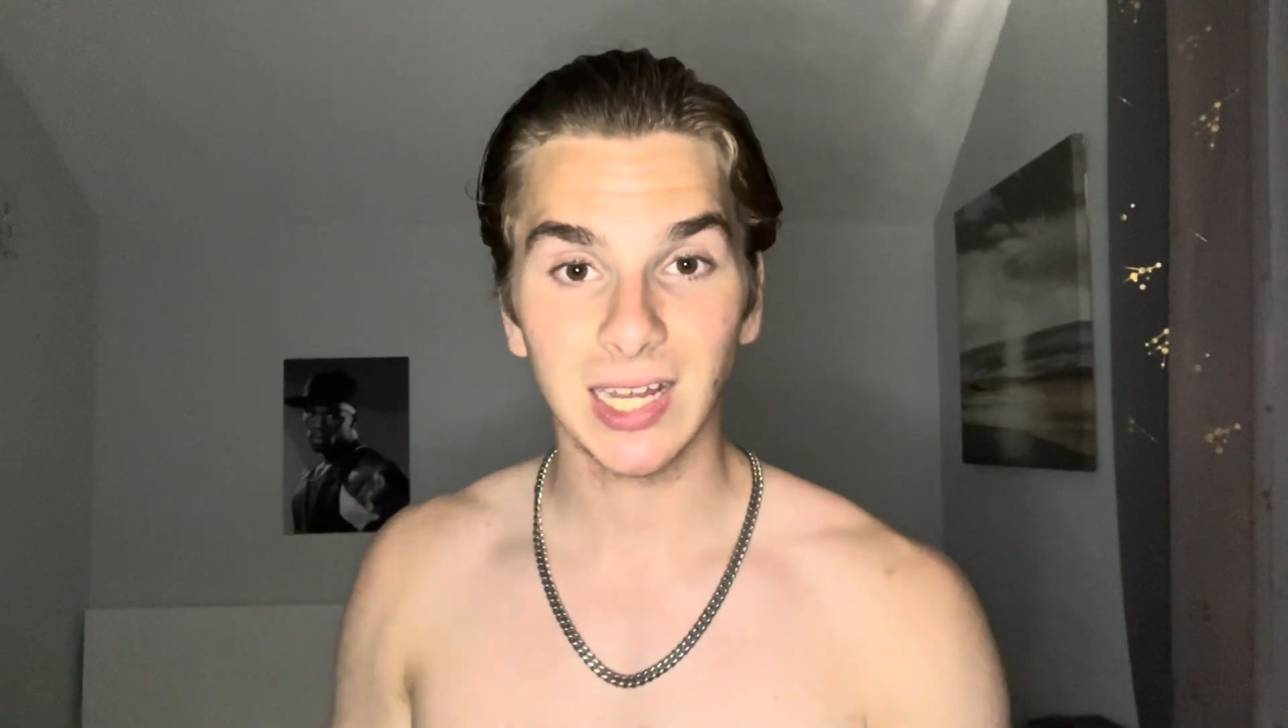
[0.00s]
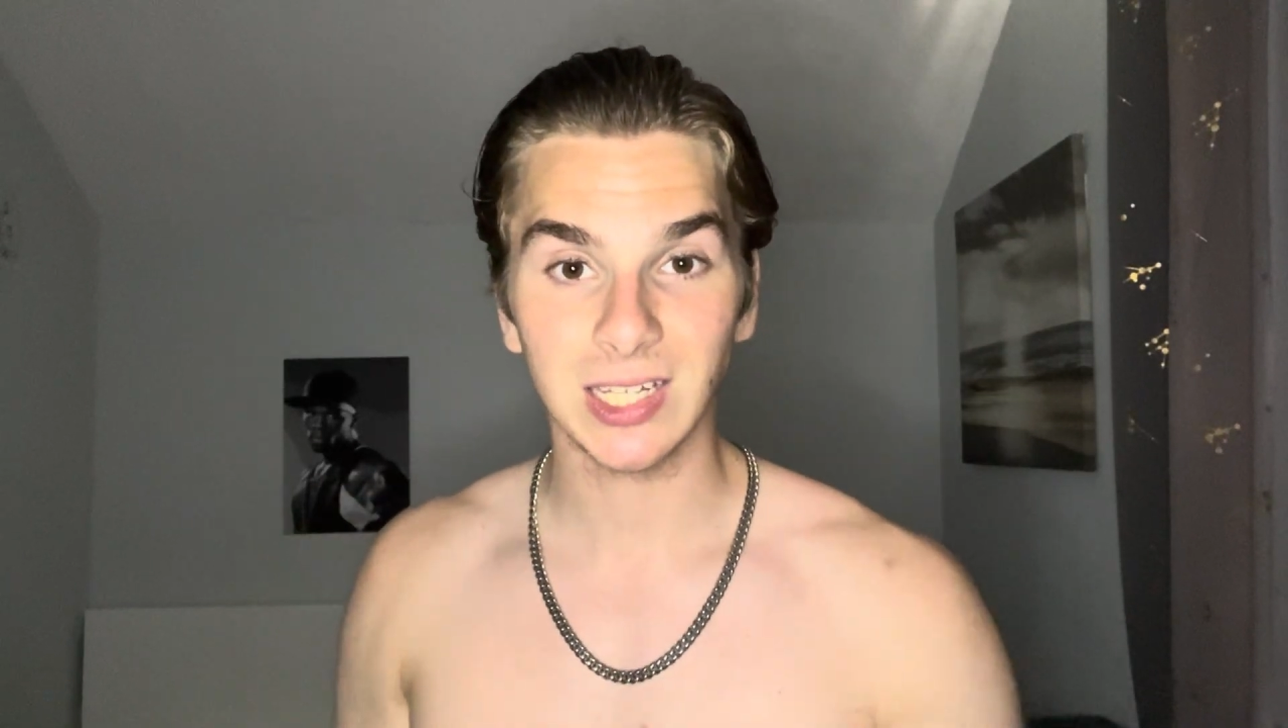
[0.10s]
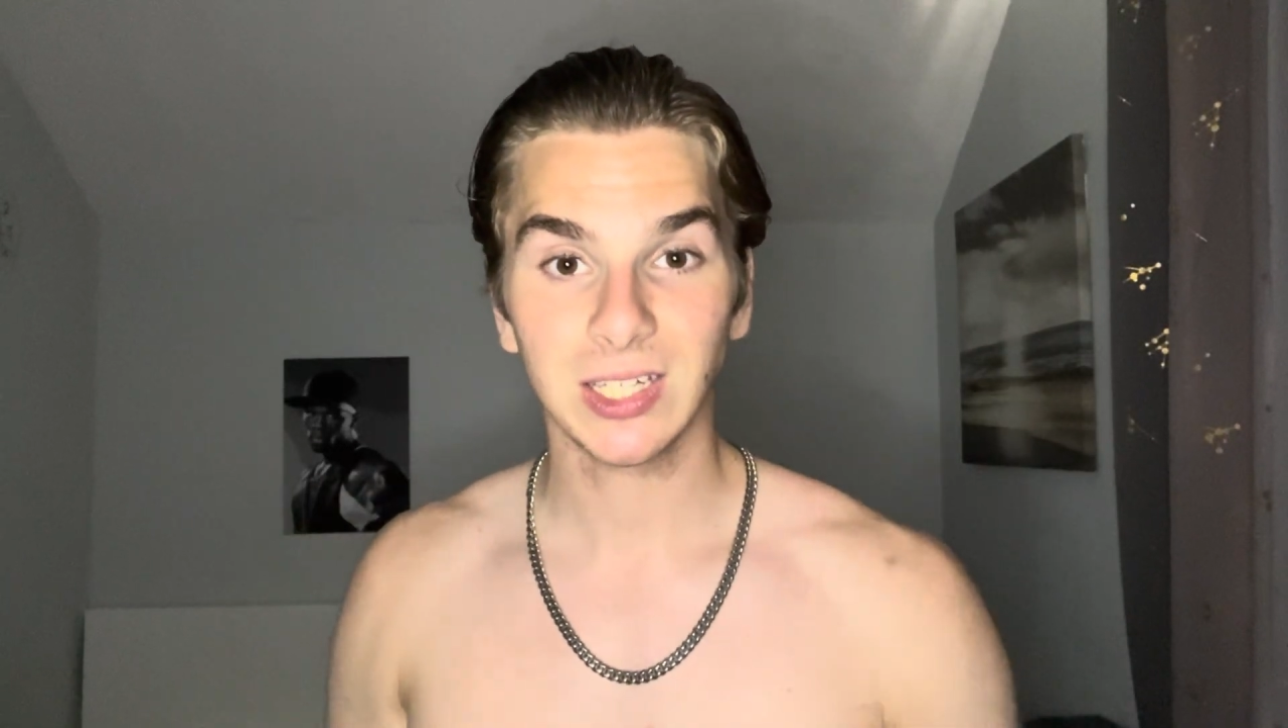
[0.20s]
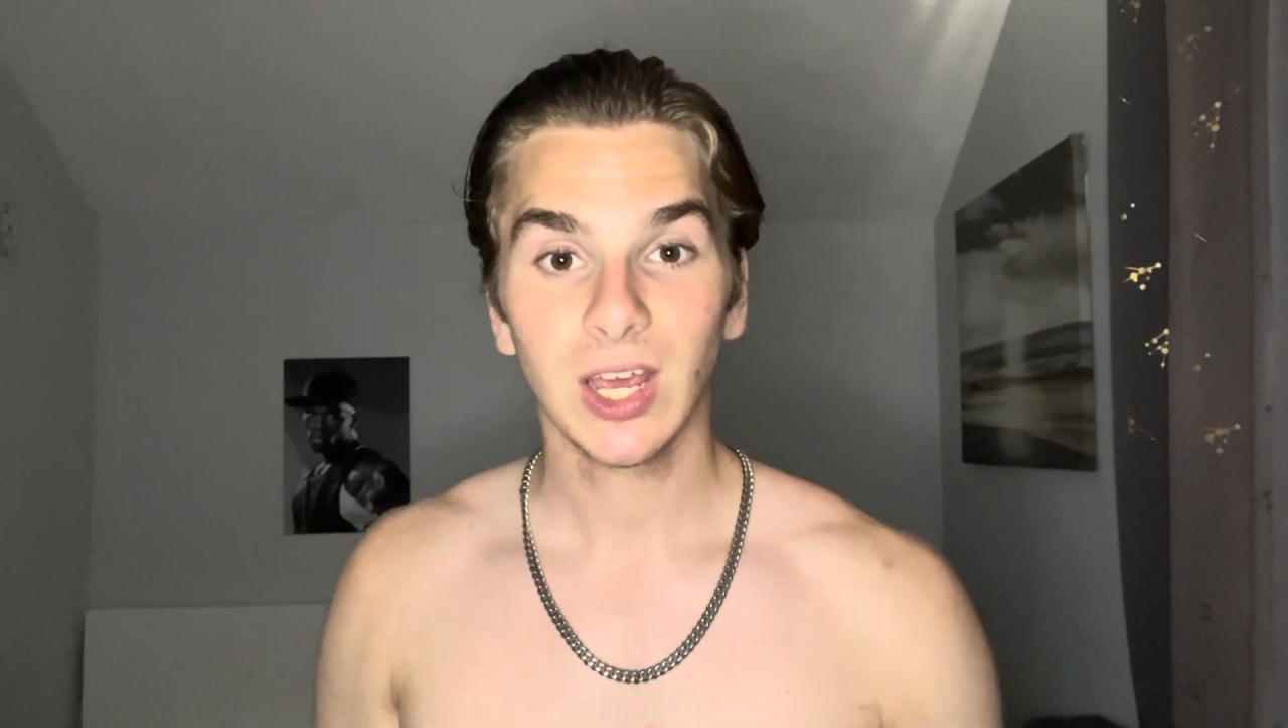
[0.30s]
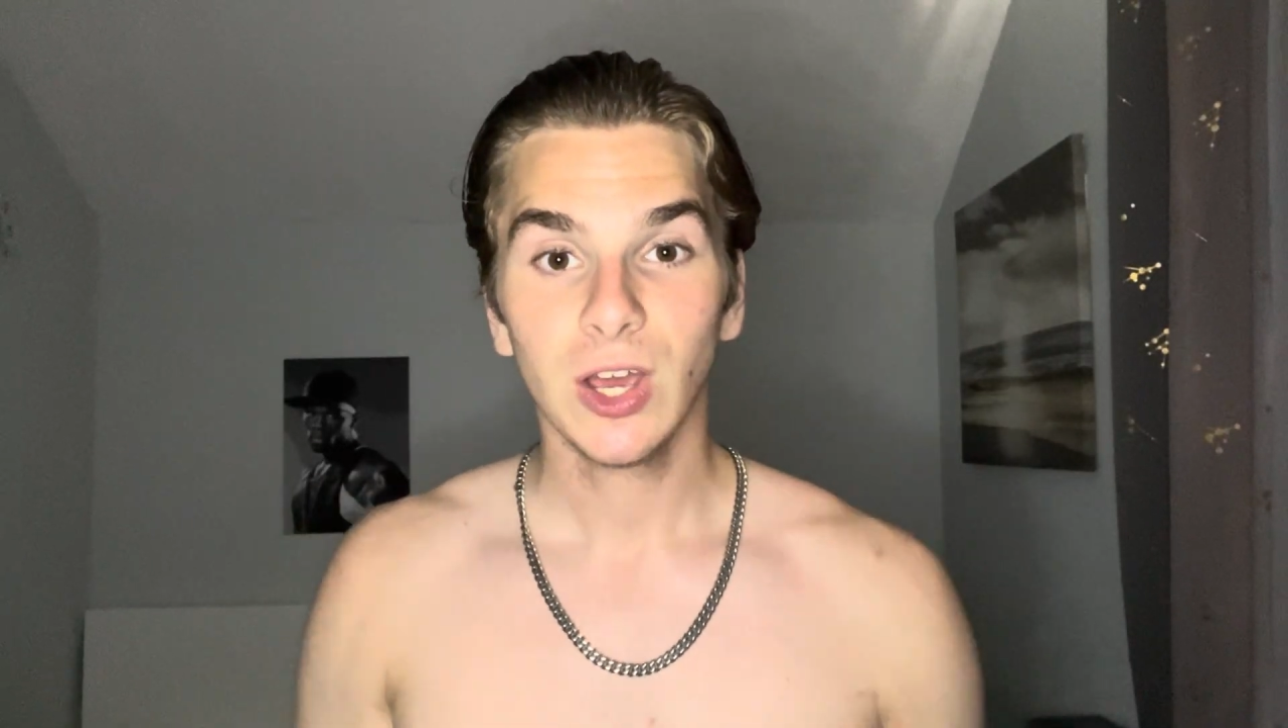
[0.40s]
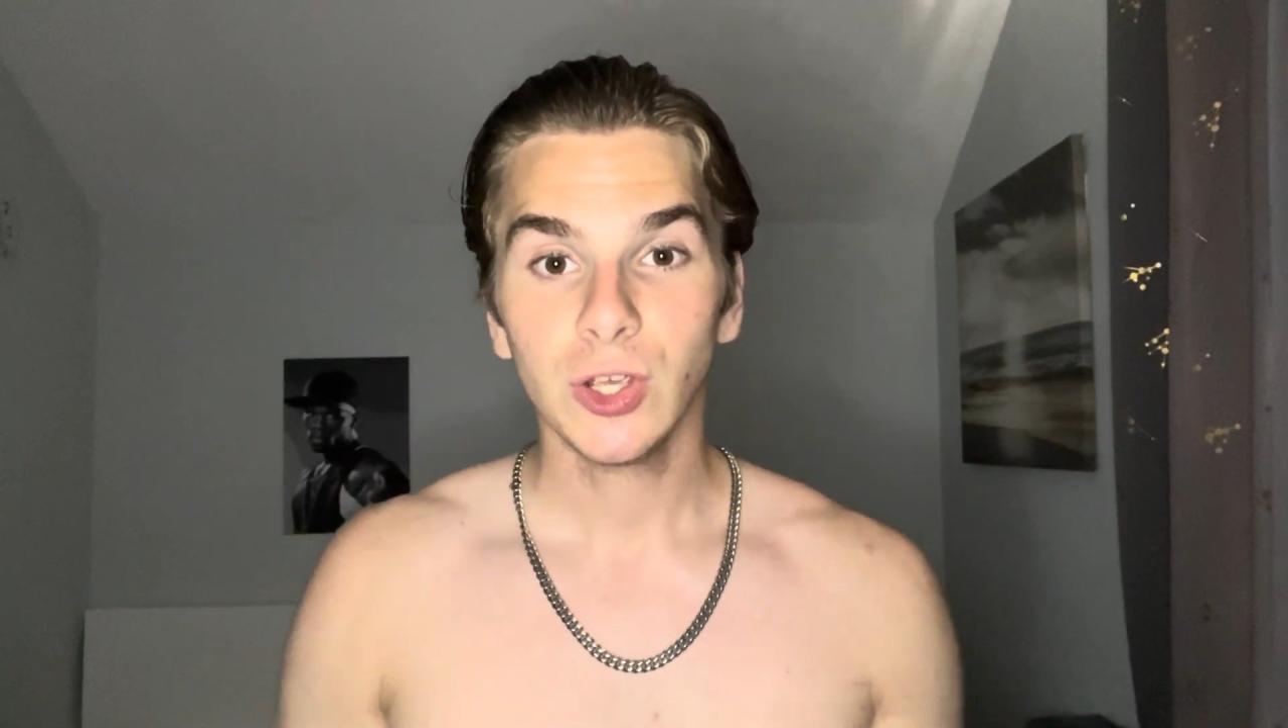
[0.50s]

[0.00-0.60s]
is